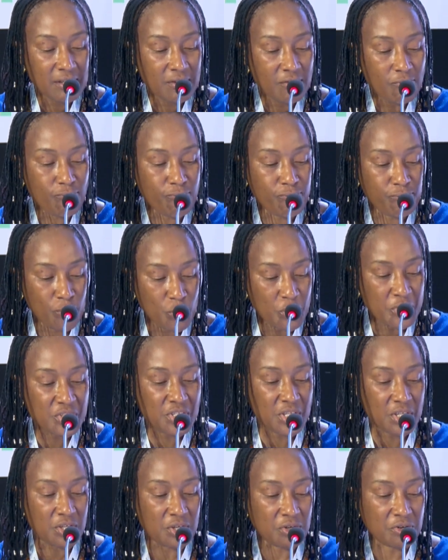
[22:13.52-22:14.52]
food
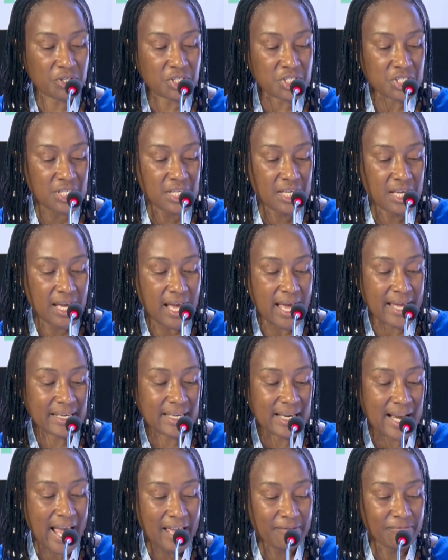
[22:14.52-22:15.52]
security, and
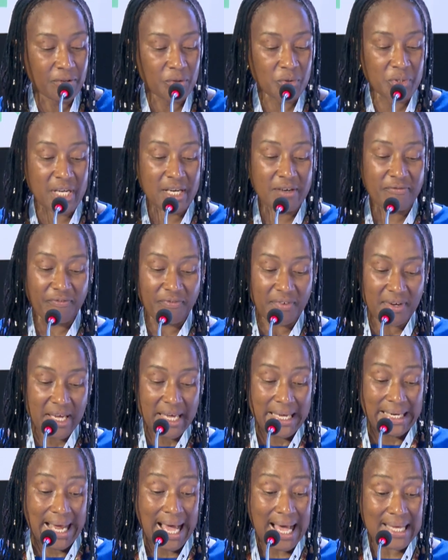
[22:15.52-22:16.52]
livelihood
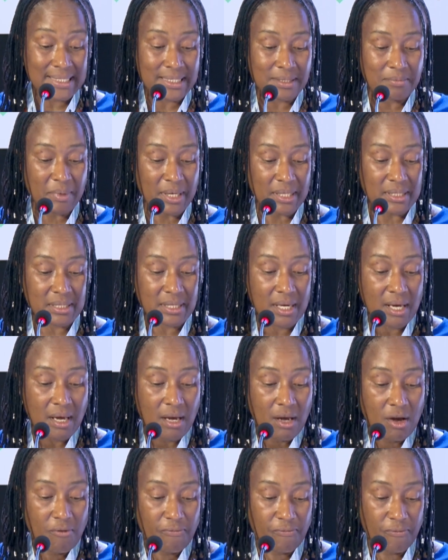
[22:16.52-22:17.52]
enhancement
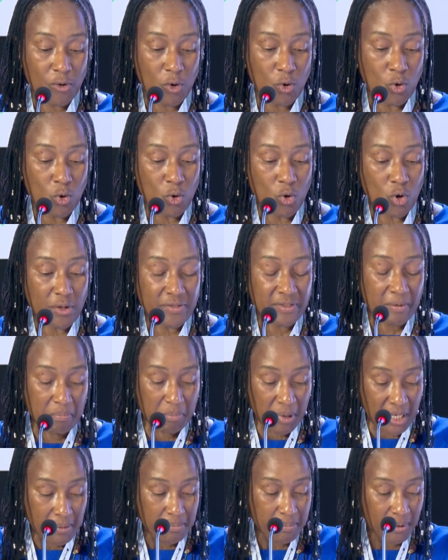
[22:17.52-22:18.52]
for the
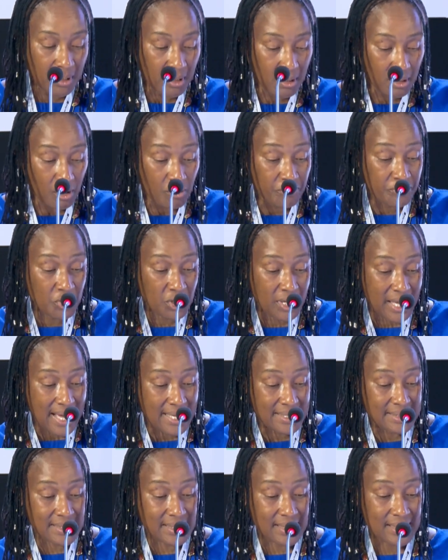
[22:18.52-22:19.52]
people of
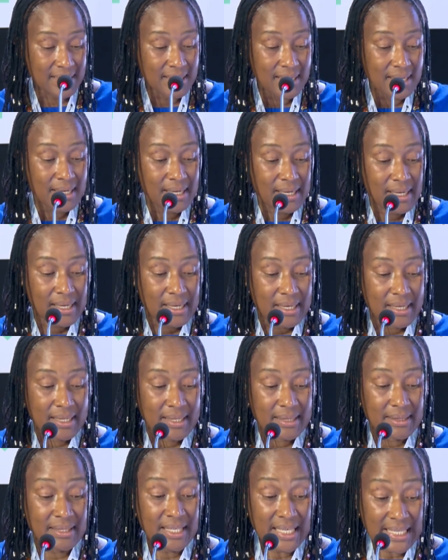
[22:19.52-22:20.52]
Uganda.
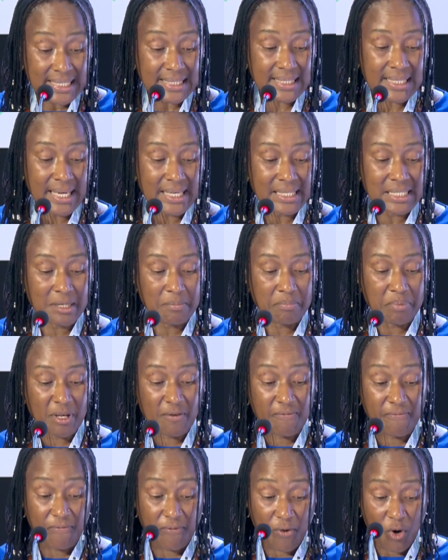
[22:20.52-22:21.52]
This NDP
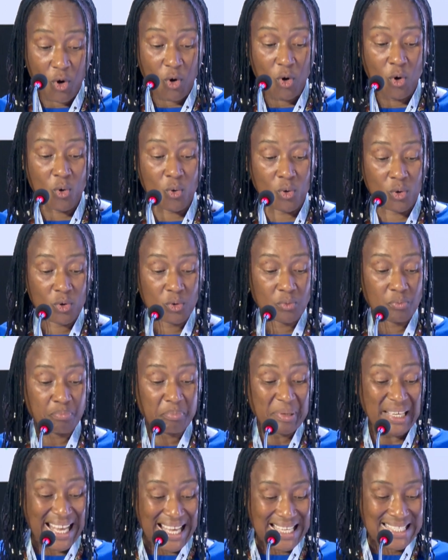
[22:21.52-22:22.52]
IV
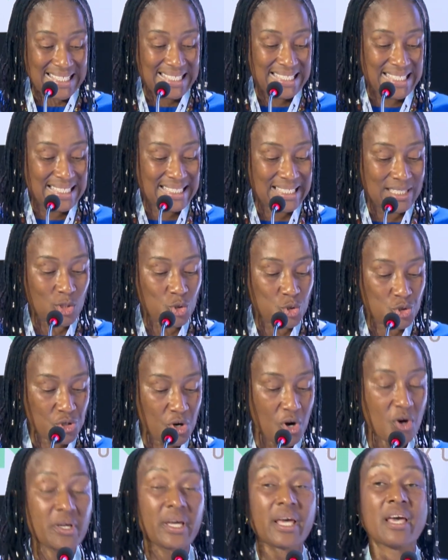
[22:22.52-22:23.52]
places
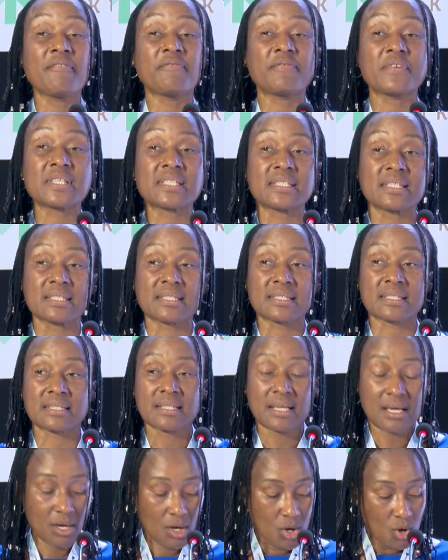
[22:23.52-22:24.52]
strong emphasis
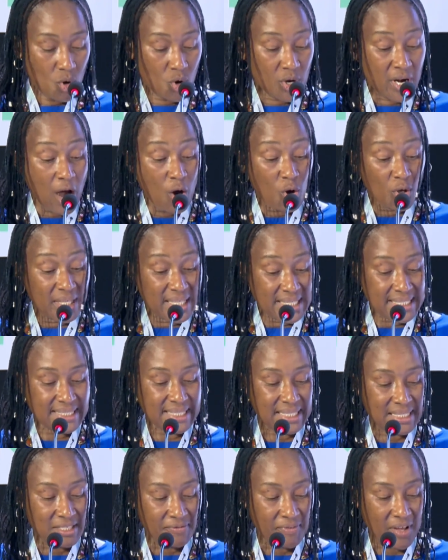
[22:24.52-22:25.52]
on a
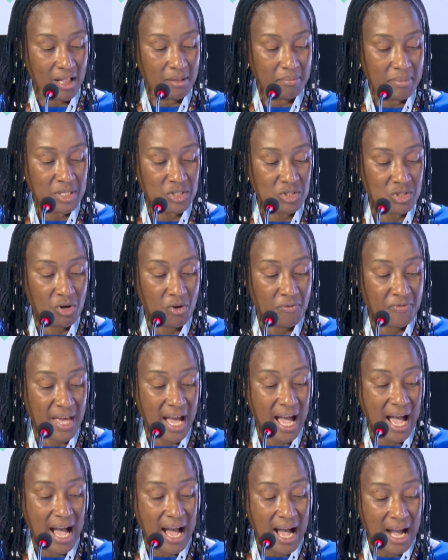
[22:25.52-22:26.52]
holistic development of the
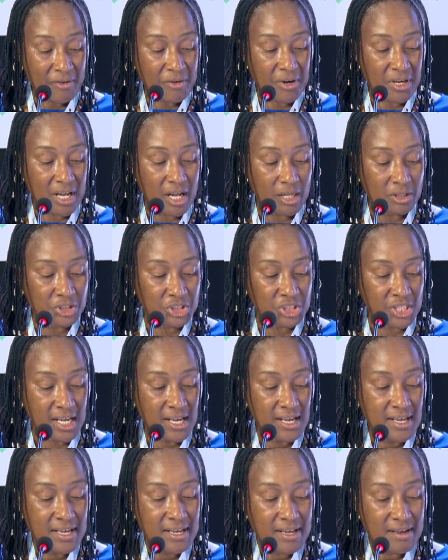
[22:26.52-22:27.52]
agriculture
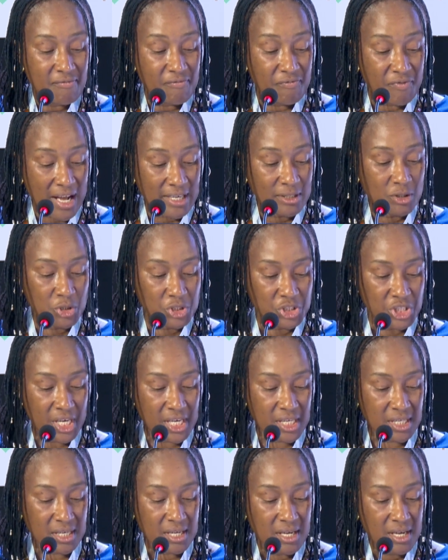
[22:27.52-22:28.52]
value
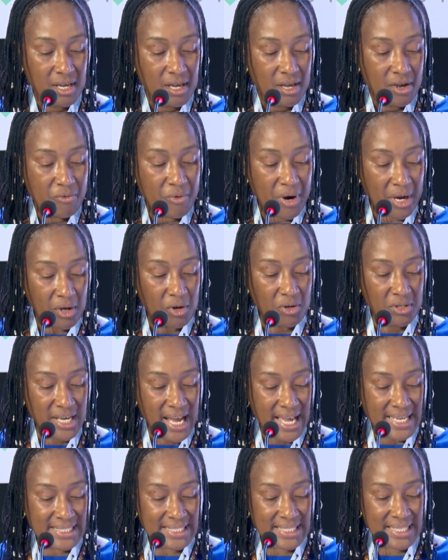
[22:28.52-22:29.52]
chain,
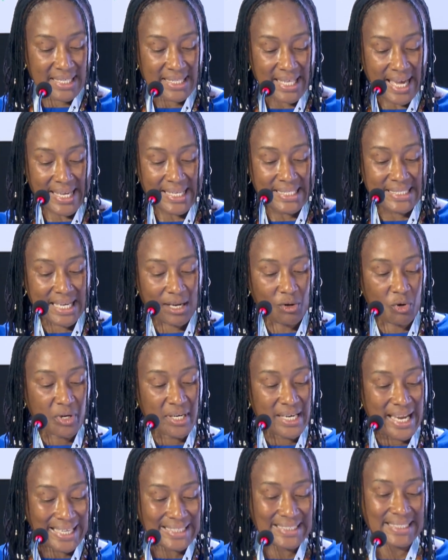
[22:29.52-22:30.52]
recognizing the
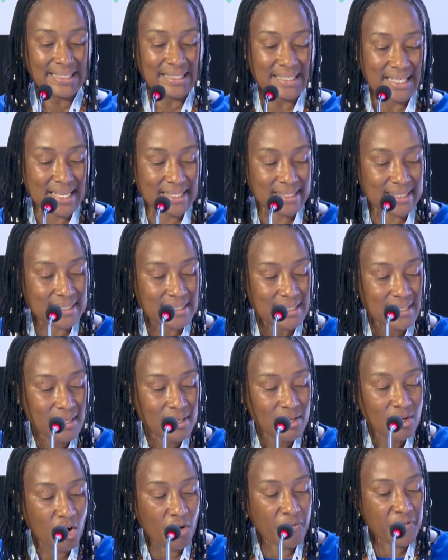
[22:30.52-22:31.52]
interconnectedness
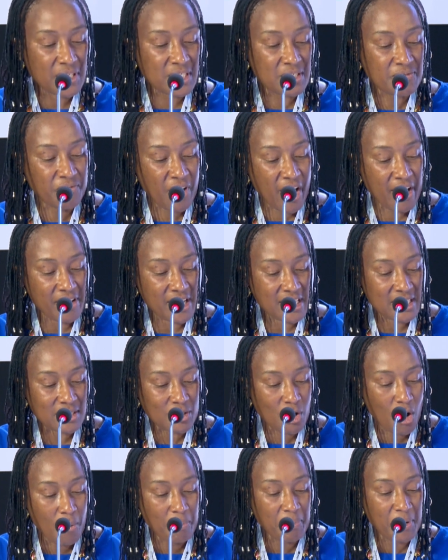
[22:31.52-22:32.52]
of its various
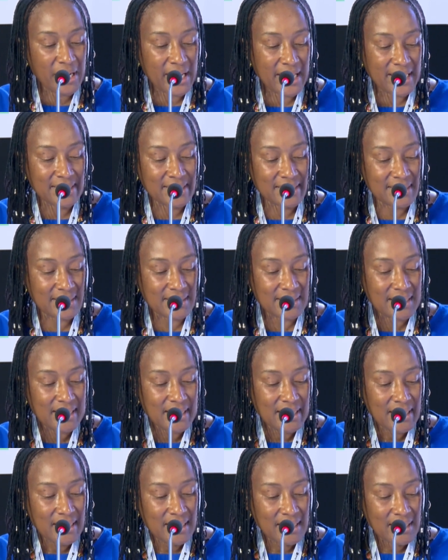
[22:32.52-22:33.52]
components
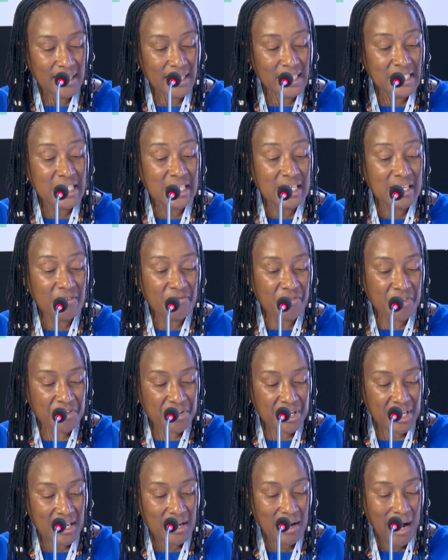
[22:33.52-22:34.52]
in
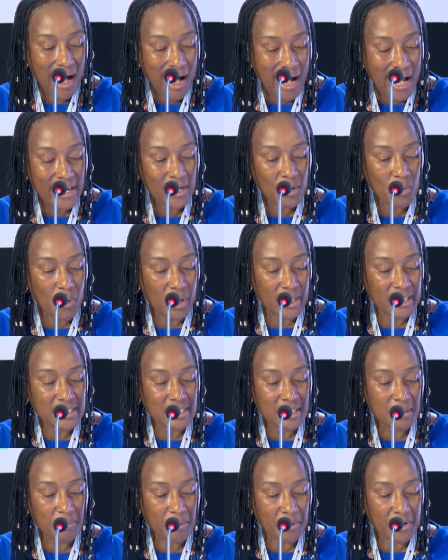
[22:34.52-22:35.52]
delivering
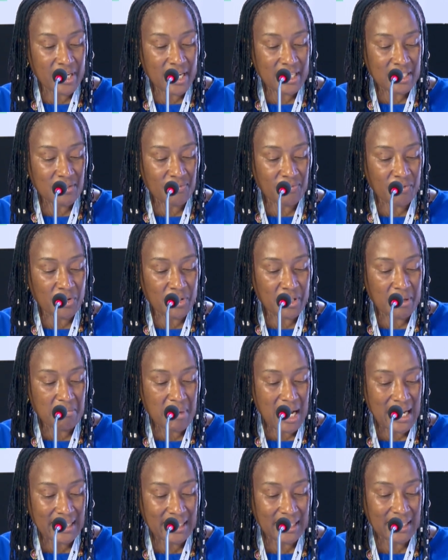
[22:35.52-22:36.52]
high-quality products for the
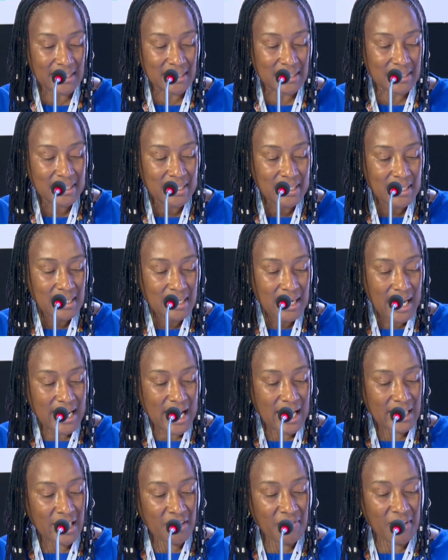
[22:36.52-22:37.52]
market. And
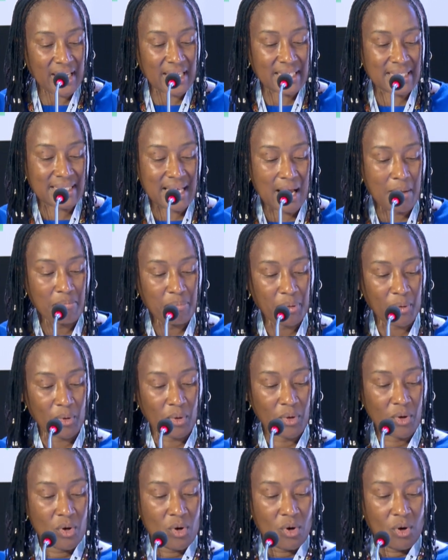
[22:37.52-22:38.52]
I'll give an example
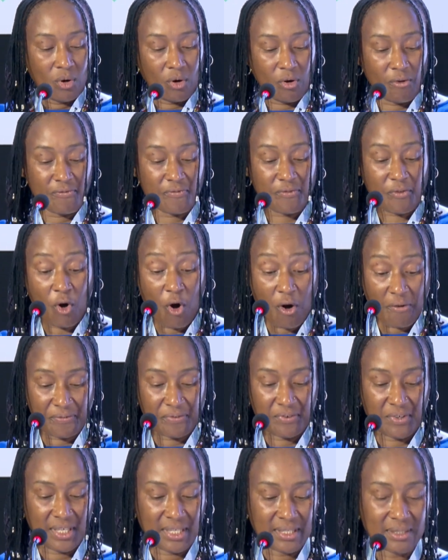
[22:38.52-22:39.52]
of
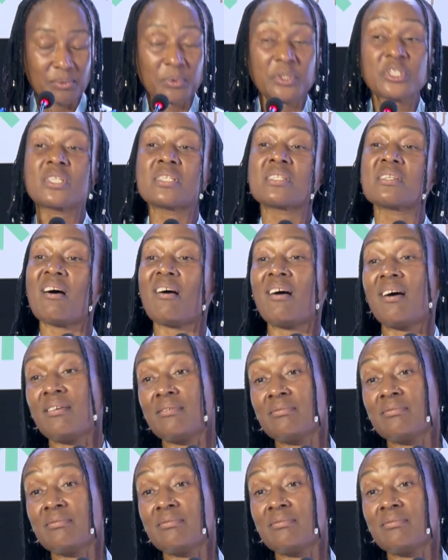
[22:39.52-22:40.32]
coffee, which is our